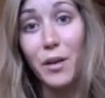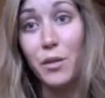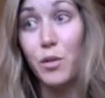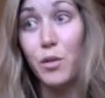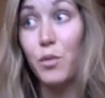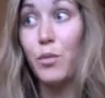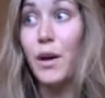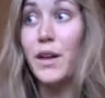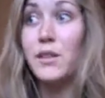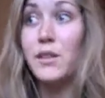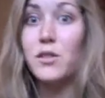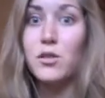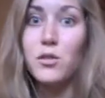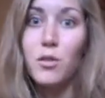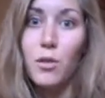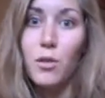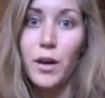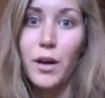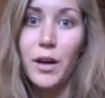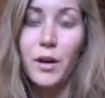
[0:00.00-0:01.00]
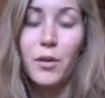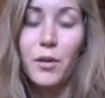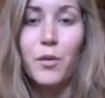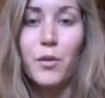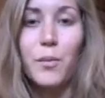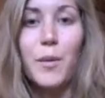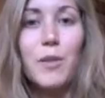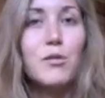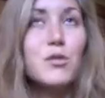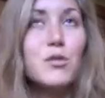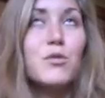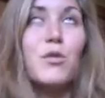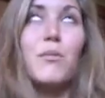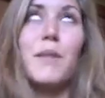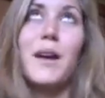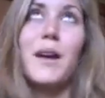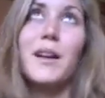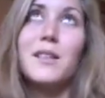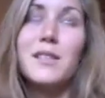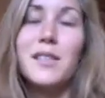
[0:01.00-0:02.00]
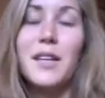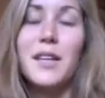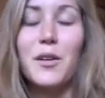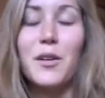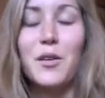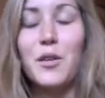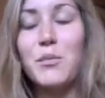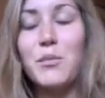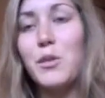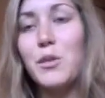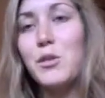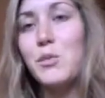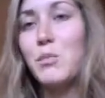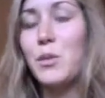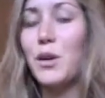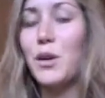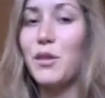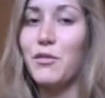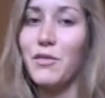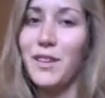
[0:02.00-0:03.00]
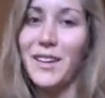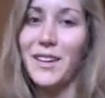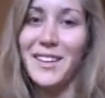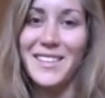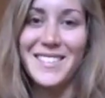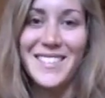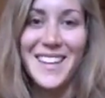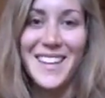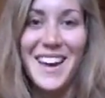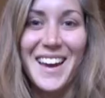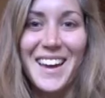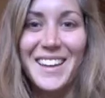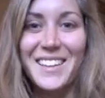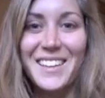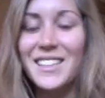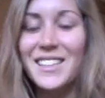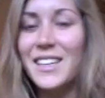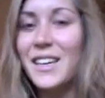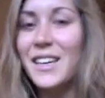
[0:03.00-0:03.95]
or the right story or the most romantic or the most perfect, and